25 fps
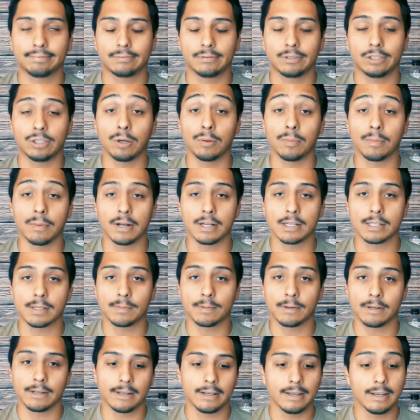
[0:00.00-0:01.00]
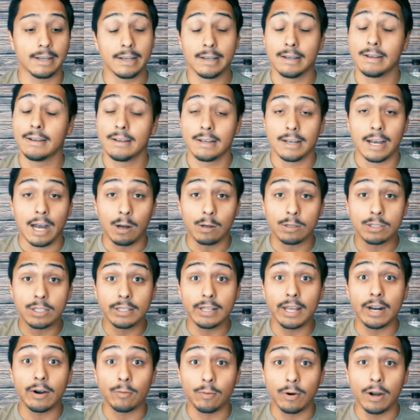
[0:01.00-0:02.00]
2 months, but I was in
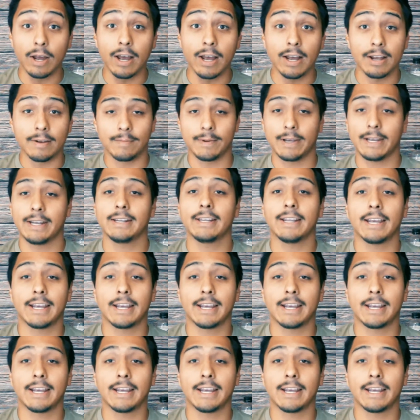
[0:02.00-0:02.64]
that rut, man.